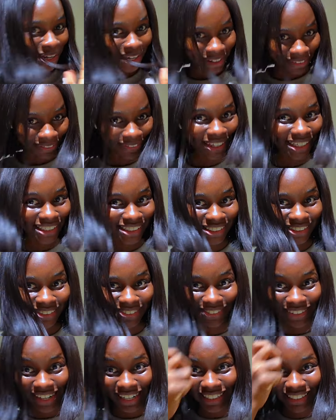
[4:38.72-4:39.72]
Amazing,
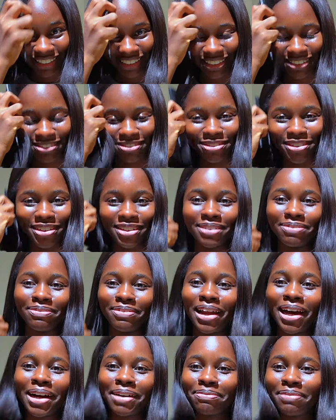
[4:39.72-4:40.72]
right? For the
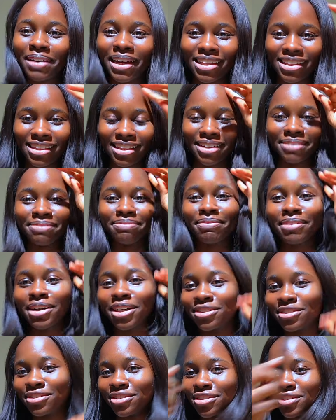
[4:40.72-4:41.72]
Black Panther
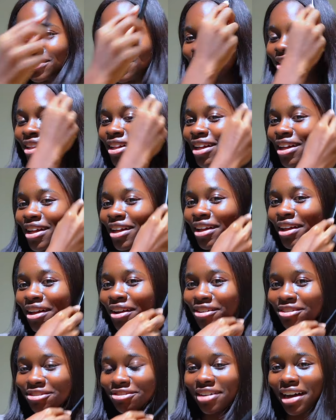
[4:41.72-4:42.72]
Marvel
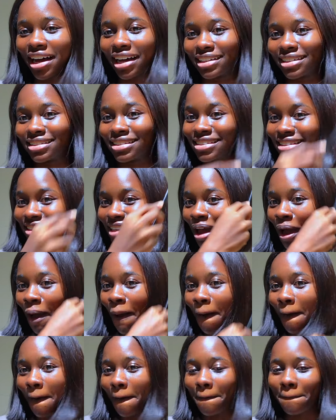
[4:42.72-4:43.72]
fans.
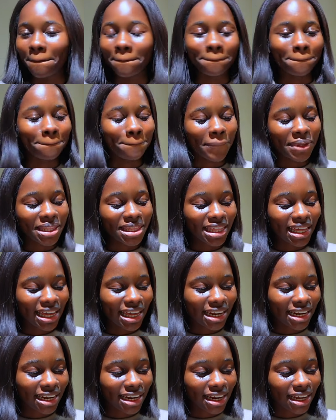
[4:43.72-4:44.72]
But
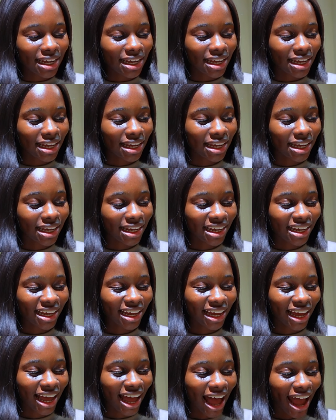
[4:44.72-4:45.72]
then
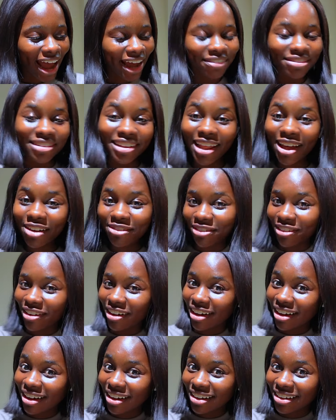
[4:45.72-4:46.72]
I have
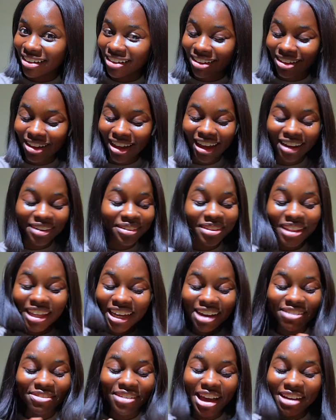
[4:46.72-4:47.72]
never I don't
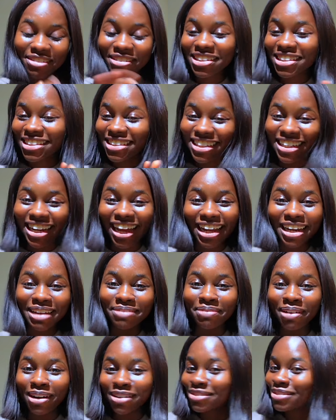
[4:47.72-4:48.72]
think I've ever seen any
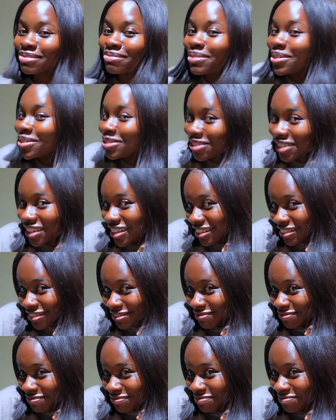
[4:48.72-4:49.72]
Marvel movie.
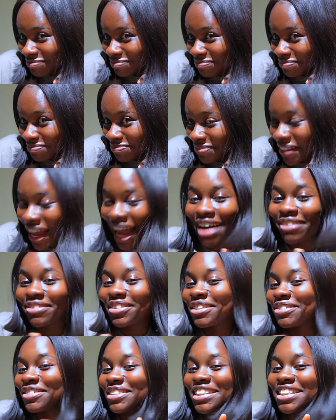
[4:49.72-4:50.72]
I haven't
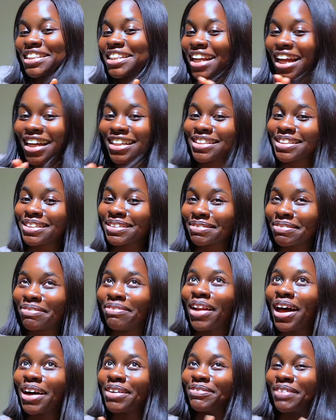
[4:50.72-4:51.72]
even seen the last
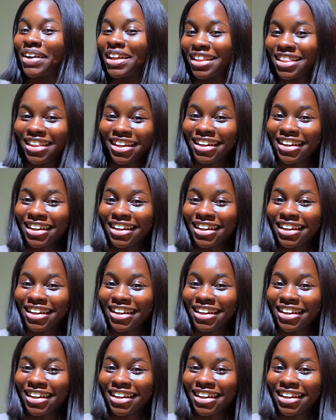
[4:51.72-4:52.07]
Black Panther.